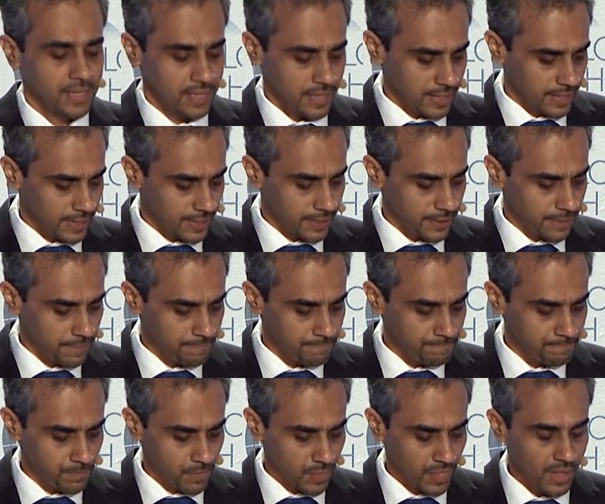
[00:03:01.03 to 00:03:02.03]

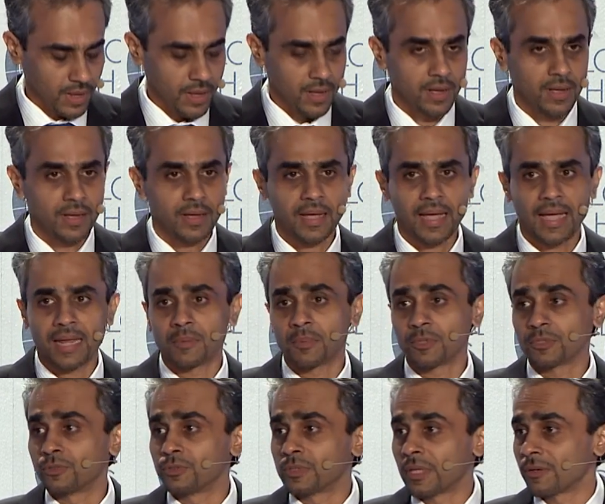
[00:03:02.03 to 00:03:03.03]
and about
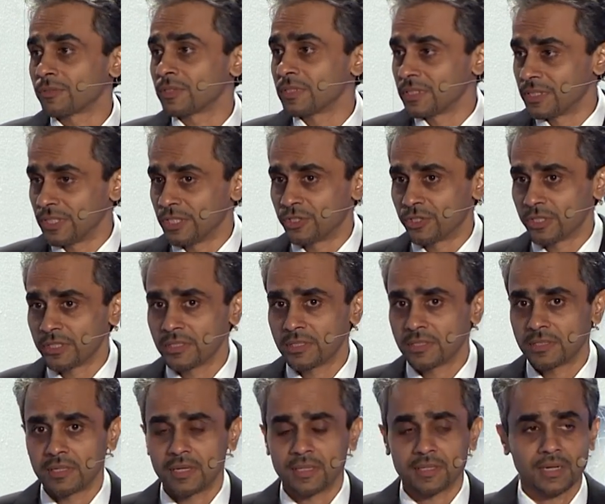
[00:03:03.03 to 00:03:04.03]
2,000
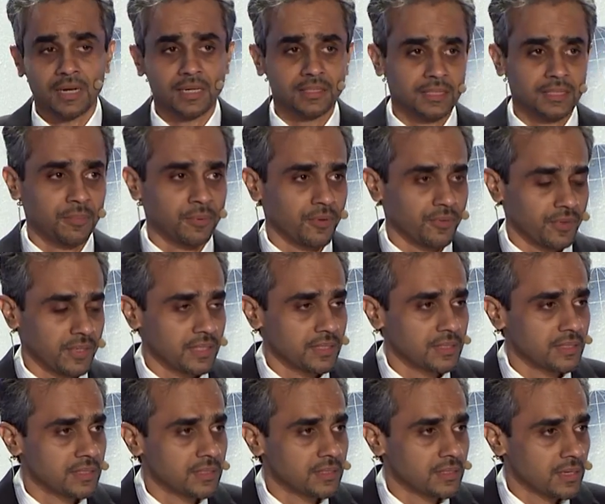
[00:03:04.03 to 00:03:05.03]
teachers in the last of
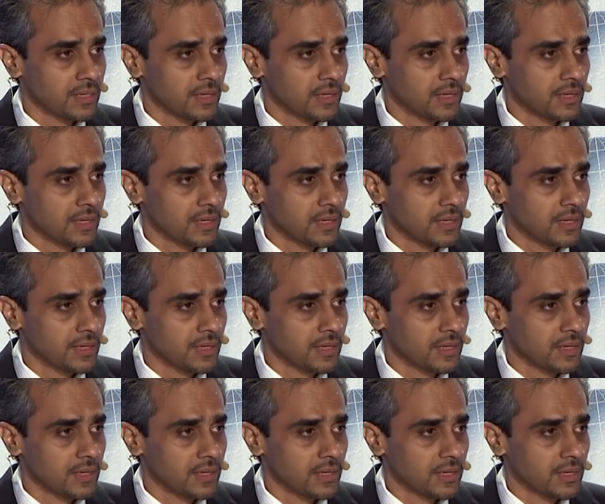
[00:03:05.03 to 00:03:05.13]
years.